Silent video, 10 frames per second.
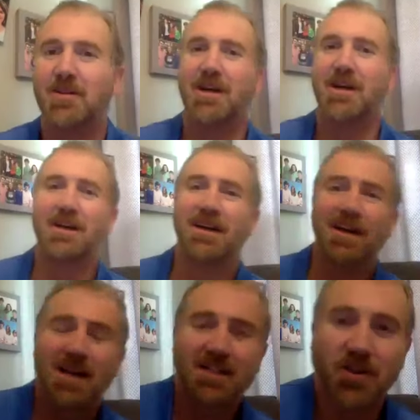Wow.
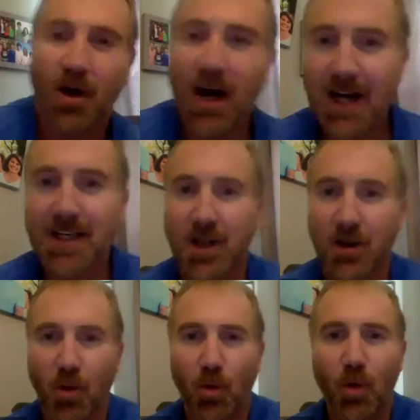So hot
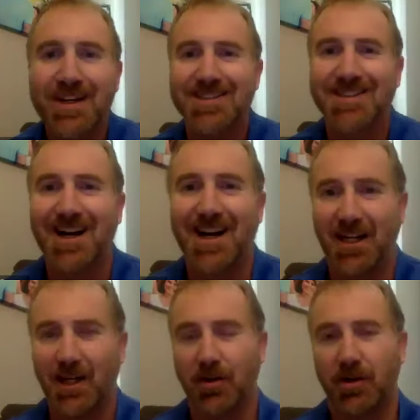yoga, what is
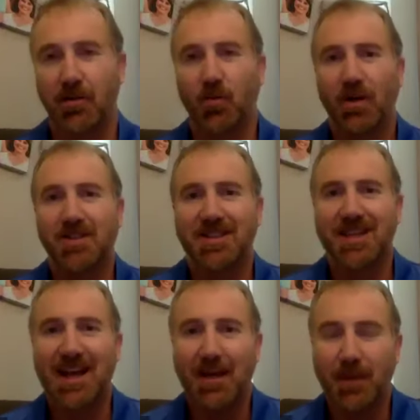hot yoga? What is
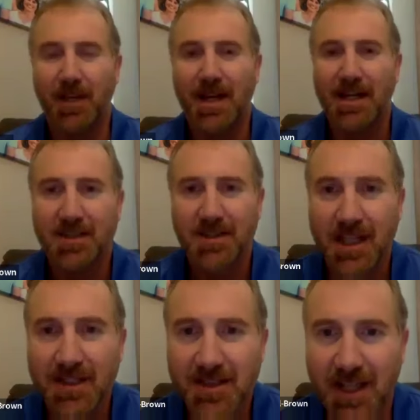that? I mean,
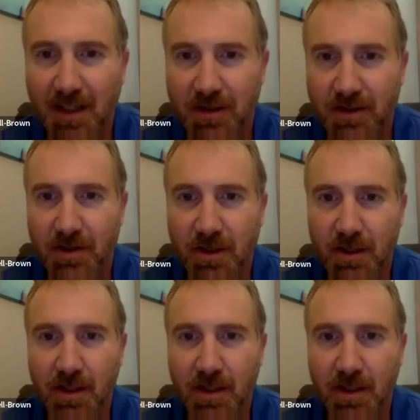that sounds